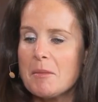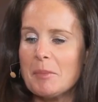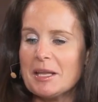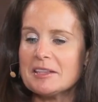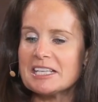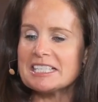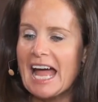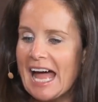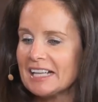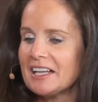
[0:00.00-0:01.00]
but the
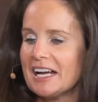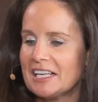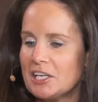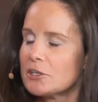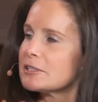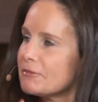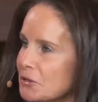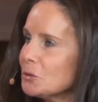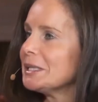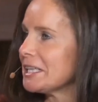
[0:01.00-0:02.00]
tagline here is
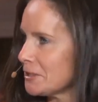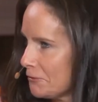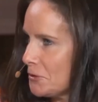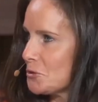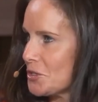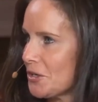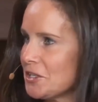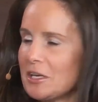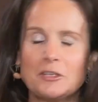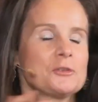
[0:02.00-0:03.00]
fueling the future,
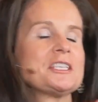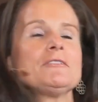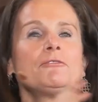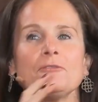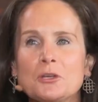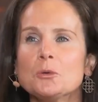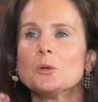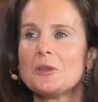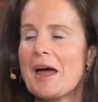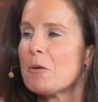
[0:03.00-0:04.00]
and you see
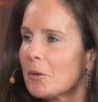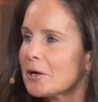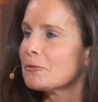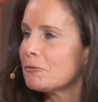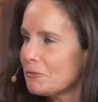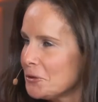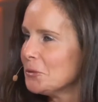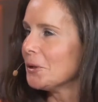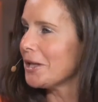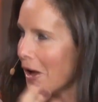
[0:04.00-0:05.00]
fuel, that word
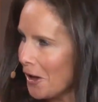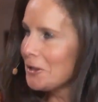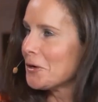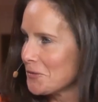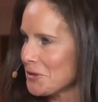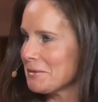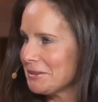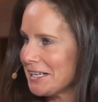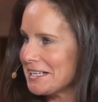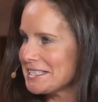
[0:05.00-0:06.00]
fuel, all over the
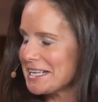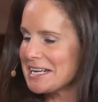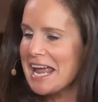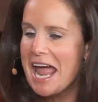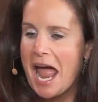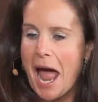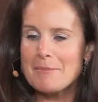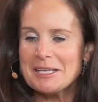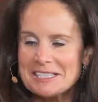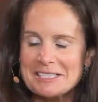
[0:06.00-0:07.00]
place. And
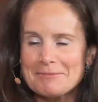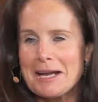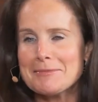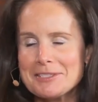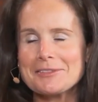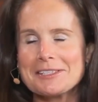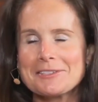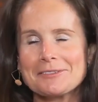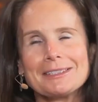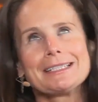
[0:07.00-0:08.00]
sometimes you're just
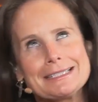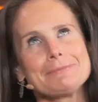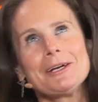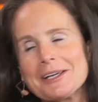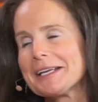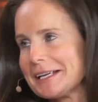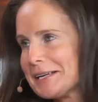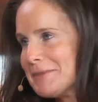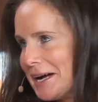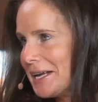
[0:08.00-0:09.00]
sort of like, it's marketing,
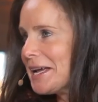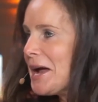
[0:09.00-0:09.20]
come on.